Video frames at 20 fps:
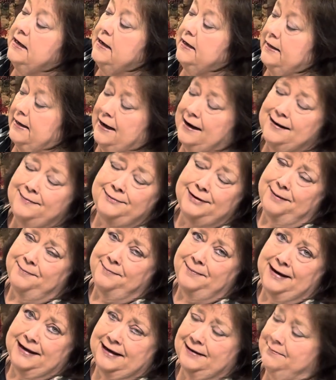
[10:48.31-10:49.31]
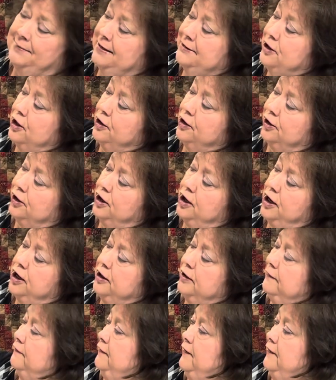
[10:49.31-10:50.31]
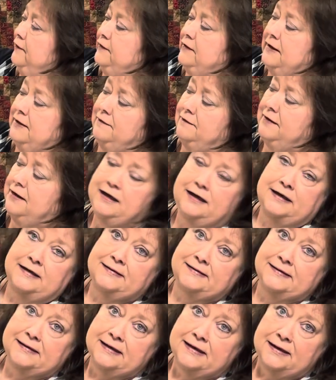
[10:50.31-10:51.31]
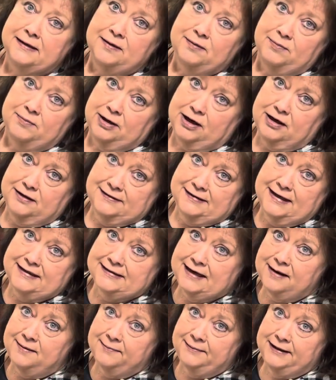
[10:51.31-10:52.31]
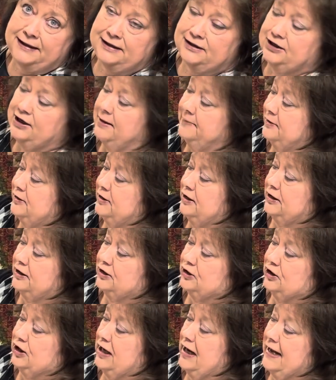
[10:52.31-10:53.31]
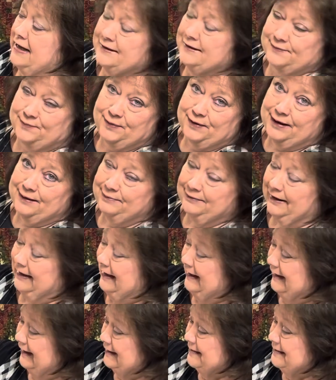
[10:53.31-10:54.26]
Now, I'm not making my daughter 150 of these because that's how many chapsticks she has probably.